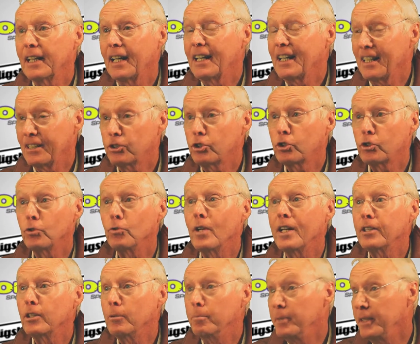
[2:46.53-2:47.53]
Lang at
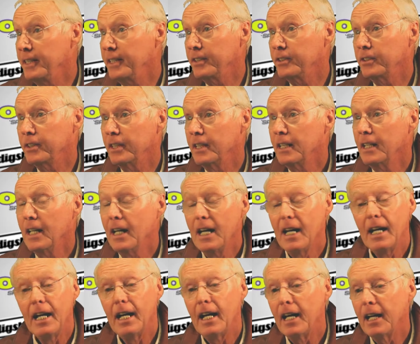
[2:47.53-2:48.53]
Sorrento Beach,
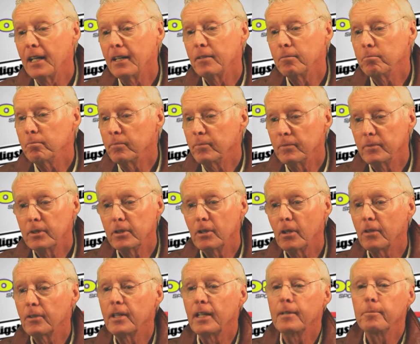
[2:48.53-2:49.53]
and you
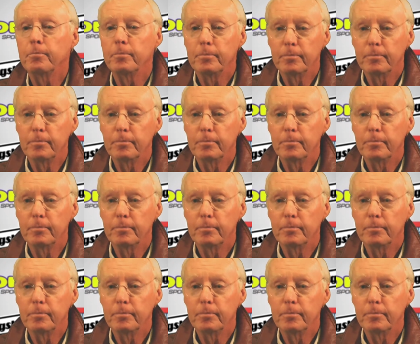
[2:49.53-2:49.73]
know they,